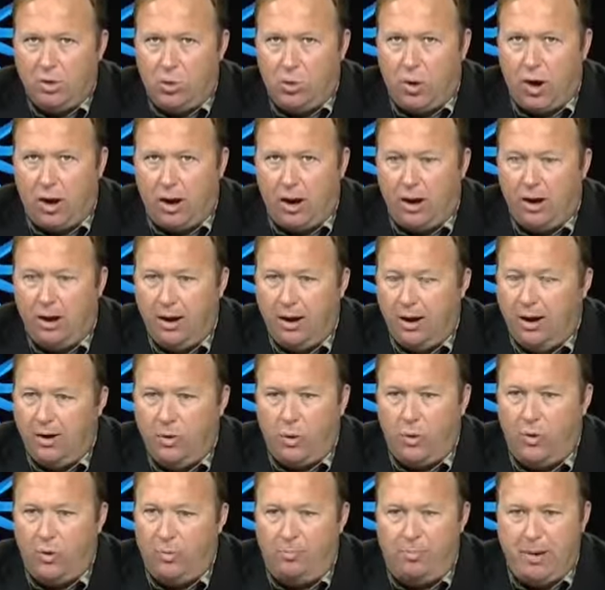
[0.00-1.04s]
where
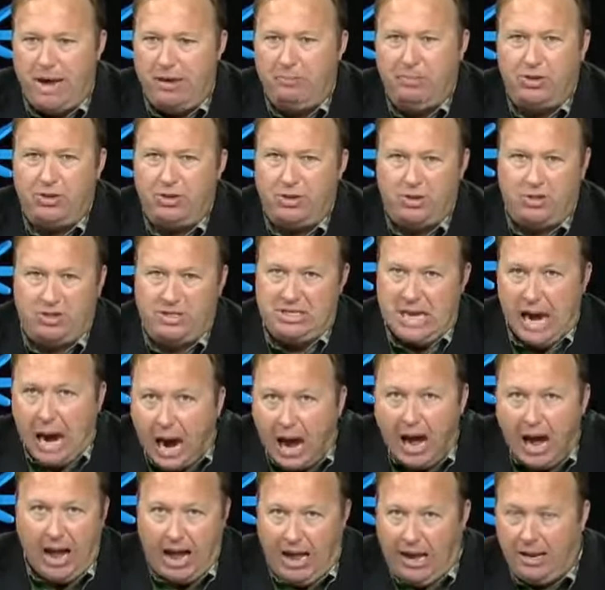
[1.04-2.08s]
the babies just
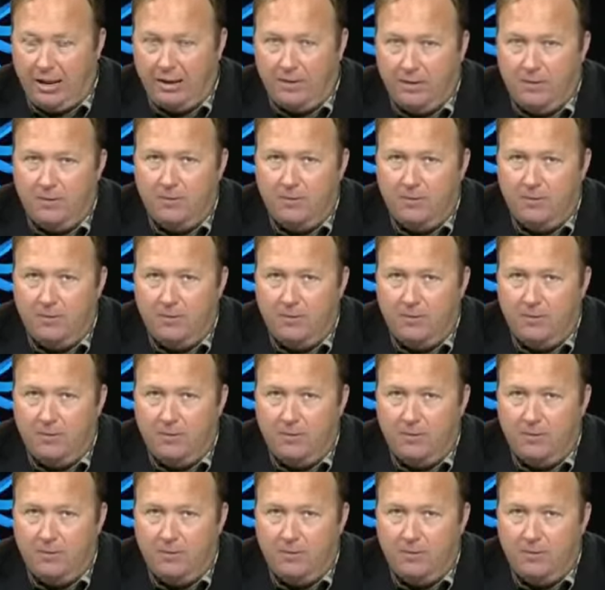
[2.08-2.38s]
die.